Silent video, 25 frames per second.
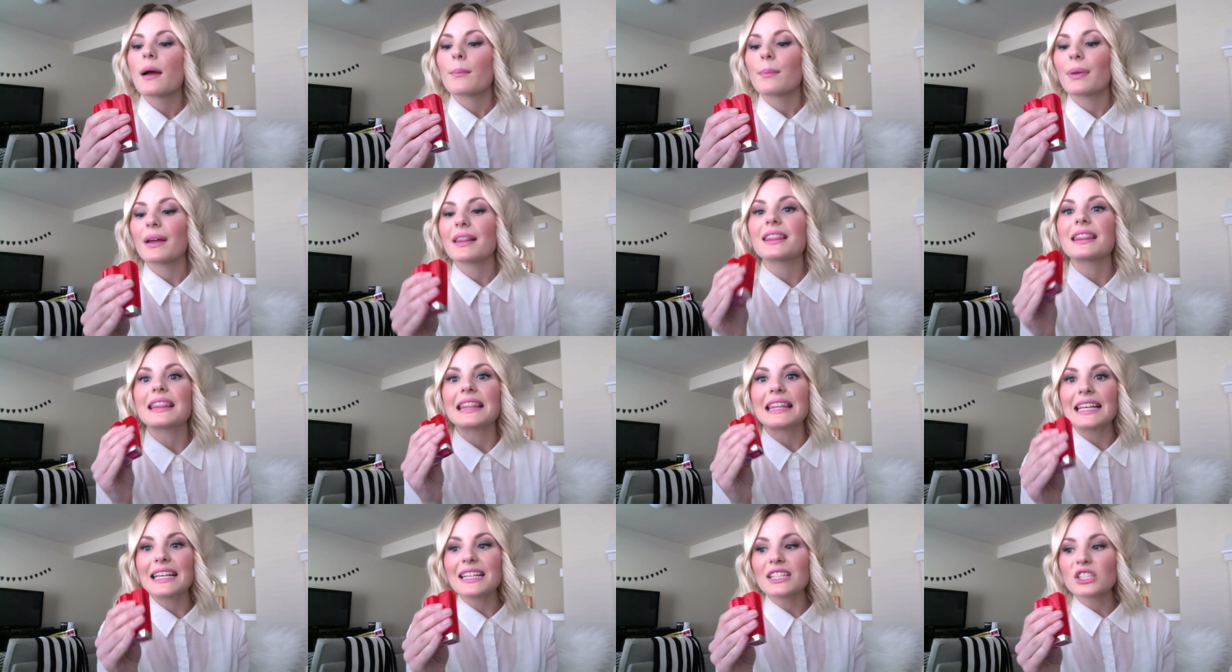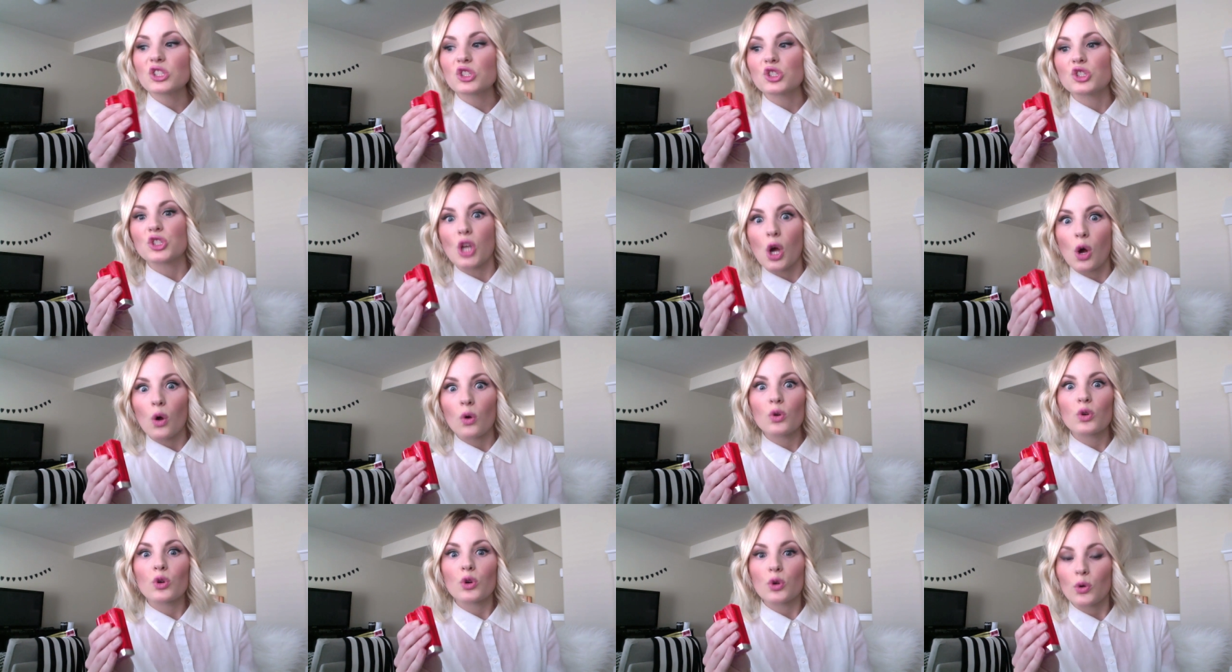but these
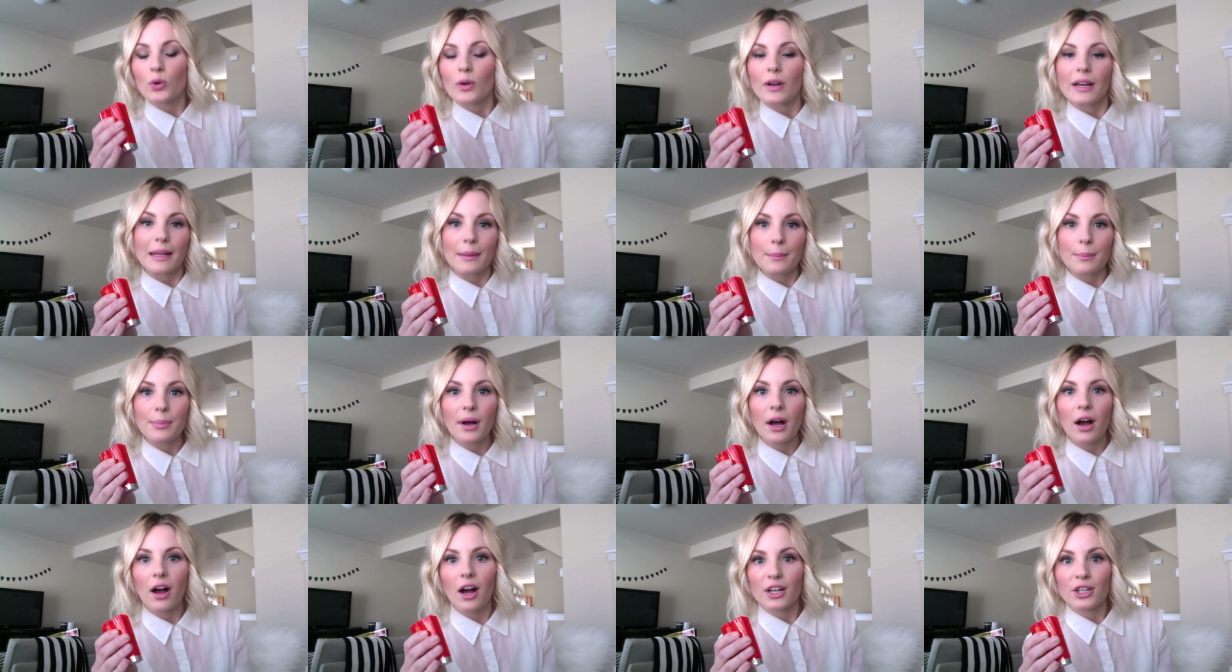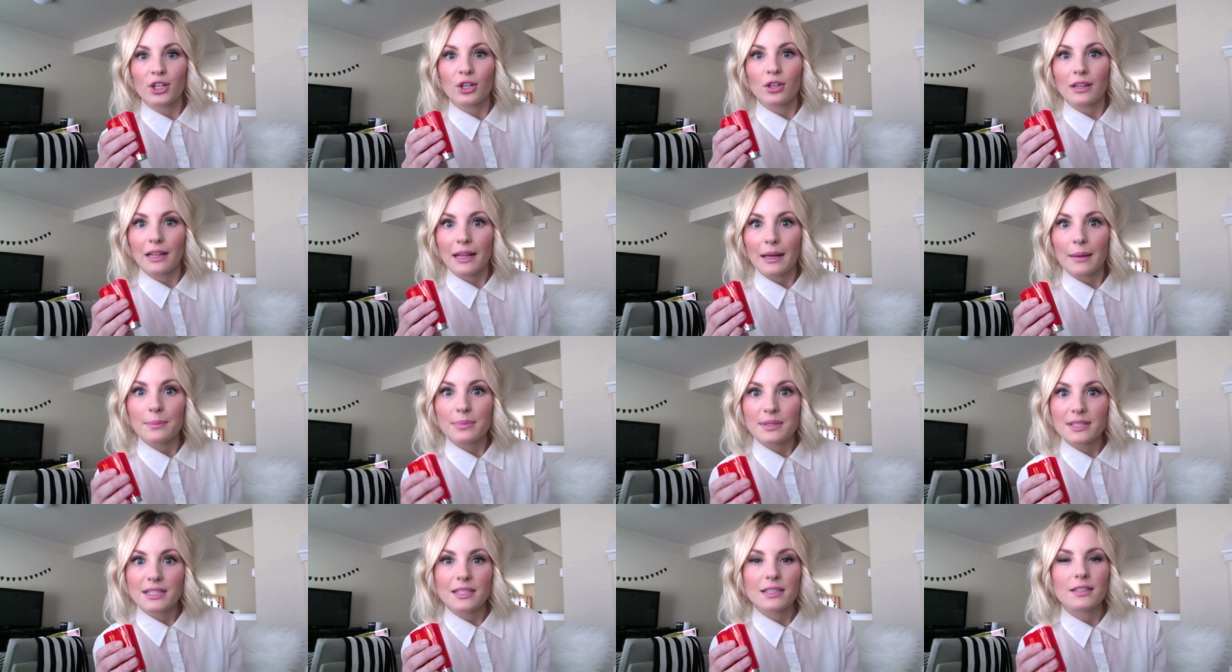don't creep on your
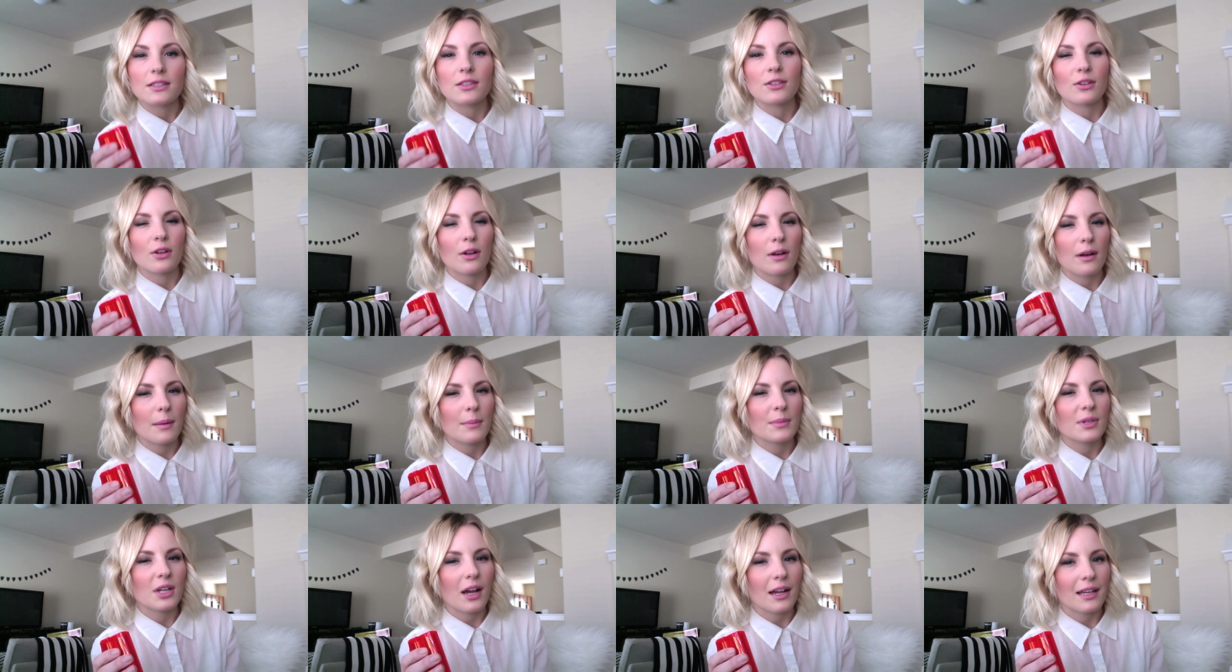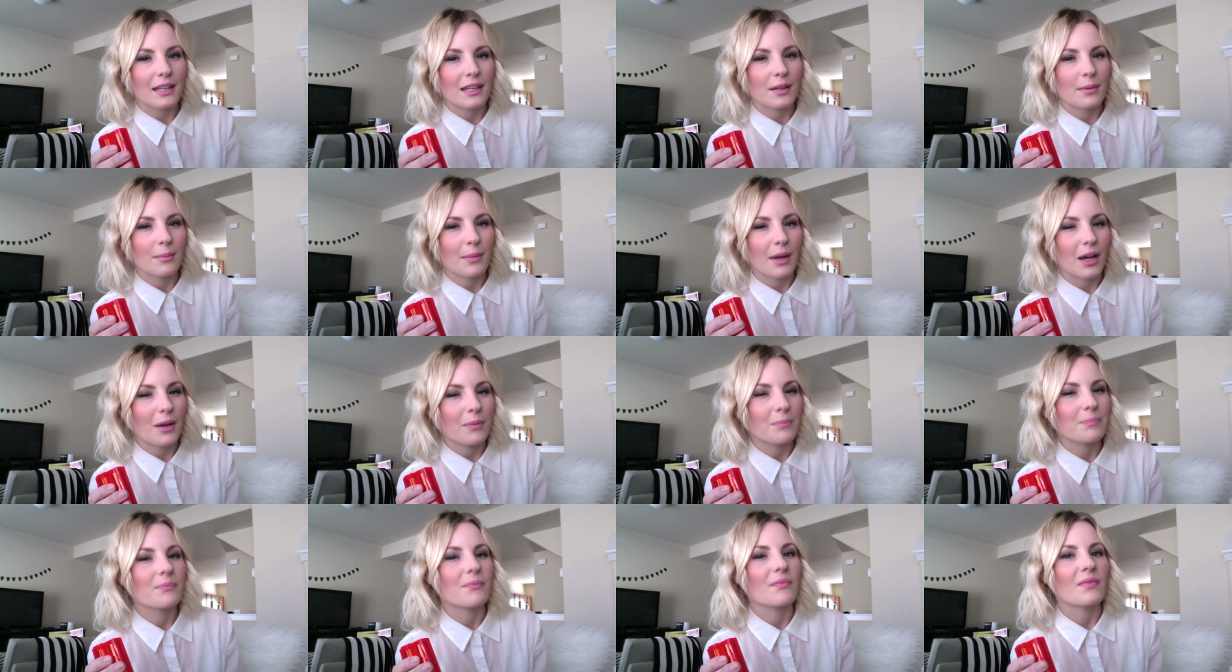lips. Do you know what I'm talking about?